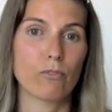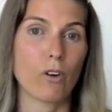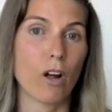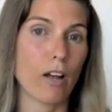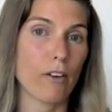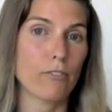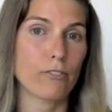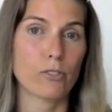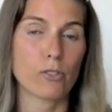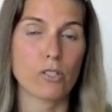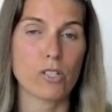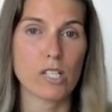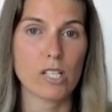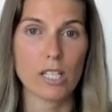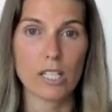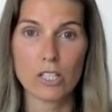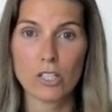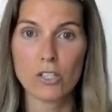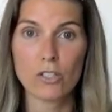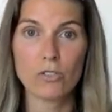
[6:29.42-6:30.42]
raw food
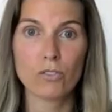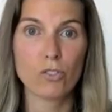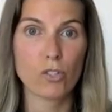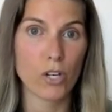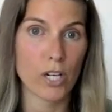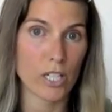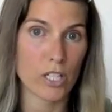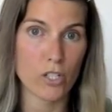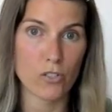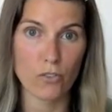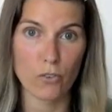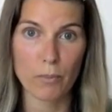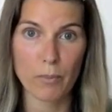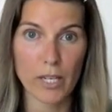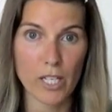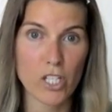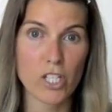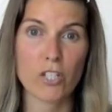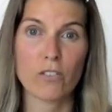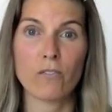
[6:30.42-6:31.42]
skin
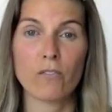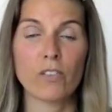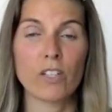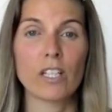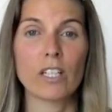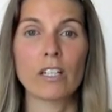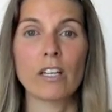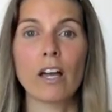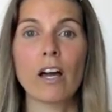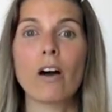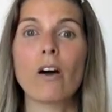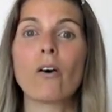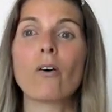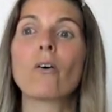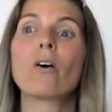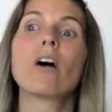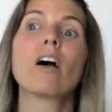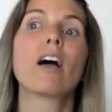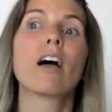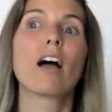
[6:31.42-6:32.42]
transformation
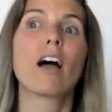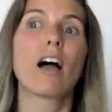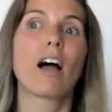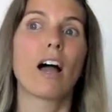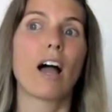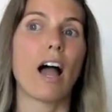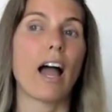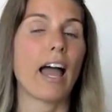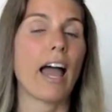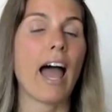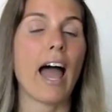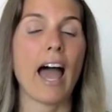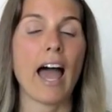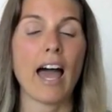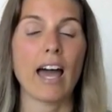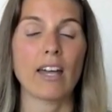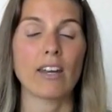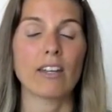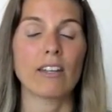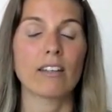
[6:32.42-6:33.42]
video, I
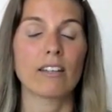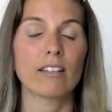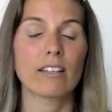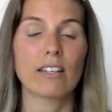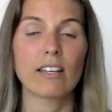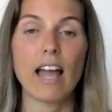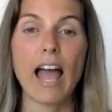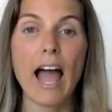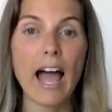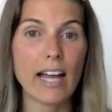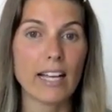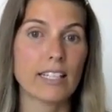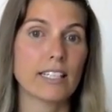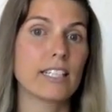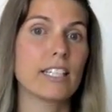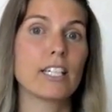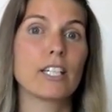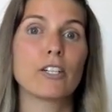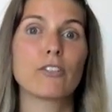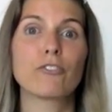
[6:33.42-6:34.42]
had
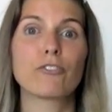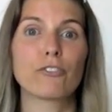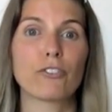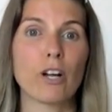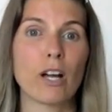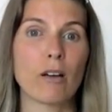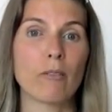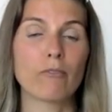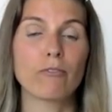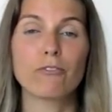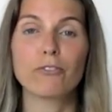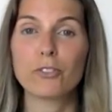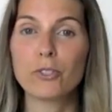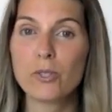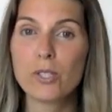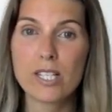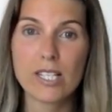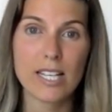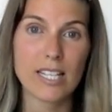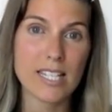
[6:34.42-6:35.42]
acne from
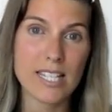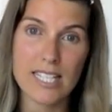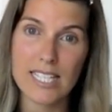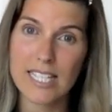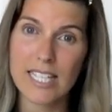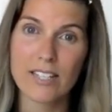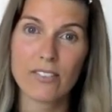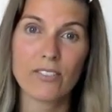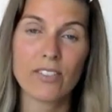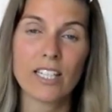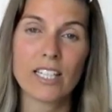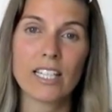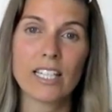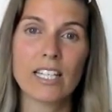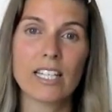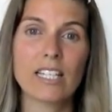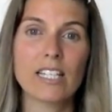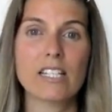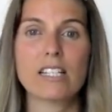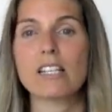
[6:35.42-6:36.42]
food
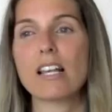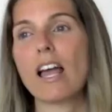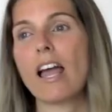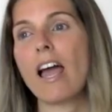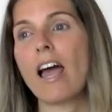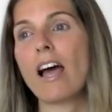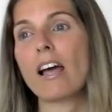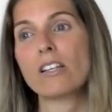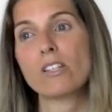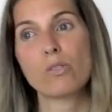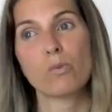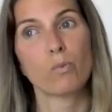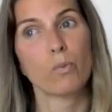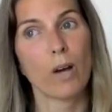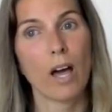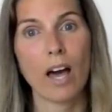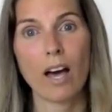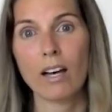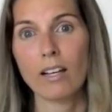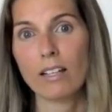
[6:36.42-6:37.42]
sensitivities as
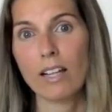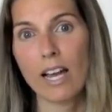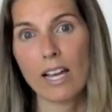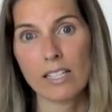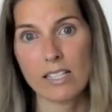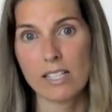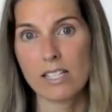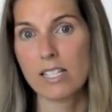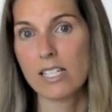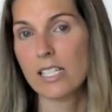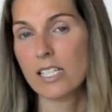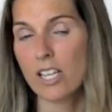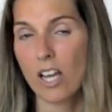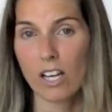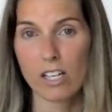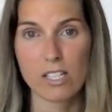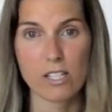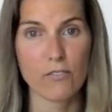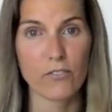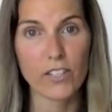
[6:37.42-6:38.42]
well as
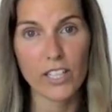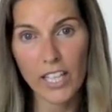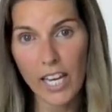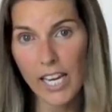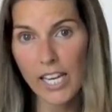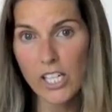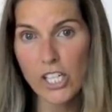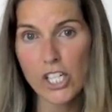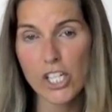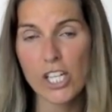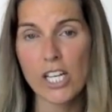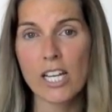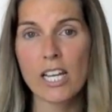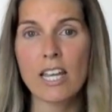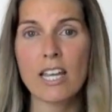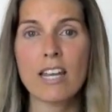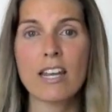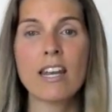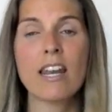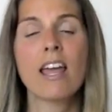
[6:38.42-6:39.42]

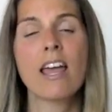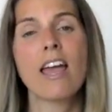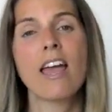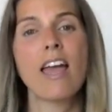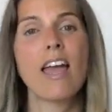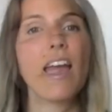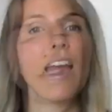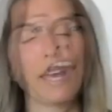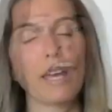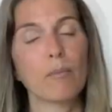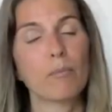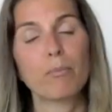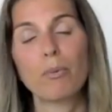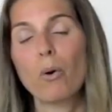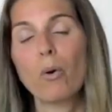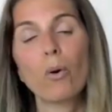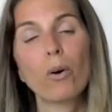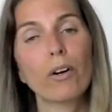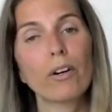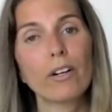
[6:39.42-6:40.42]
detoxification and
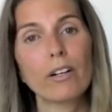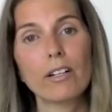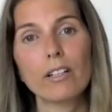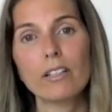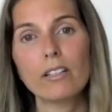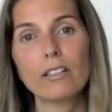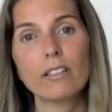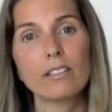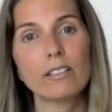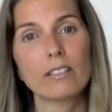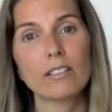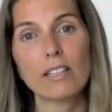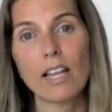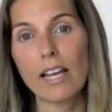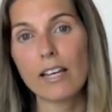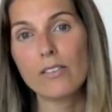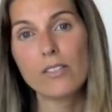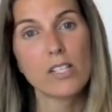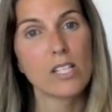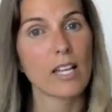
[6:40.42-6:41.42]
poor
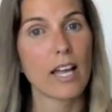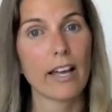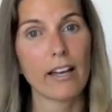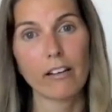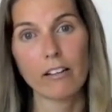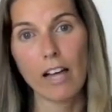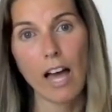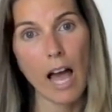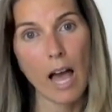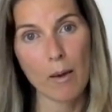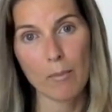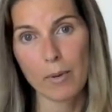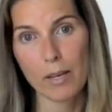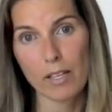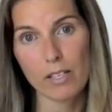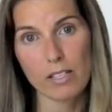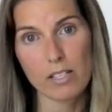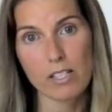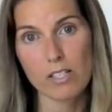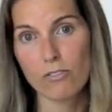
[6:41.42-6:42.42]
lifestyle
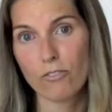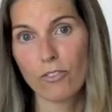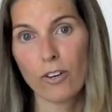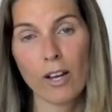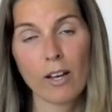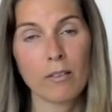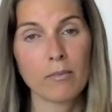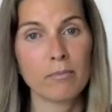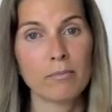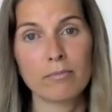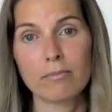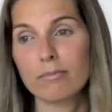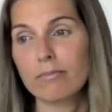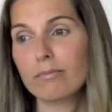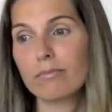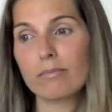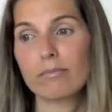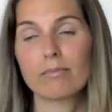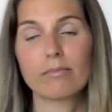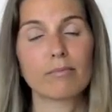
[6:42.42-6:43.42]
habits from
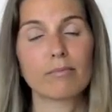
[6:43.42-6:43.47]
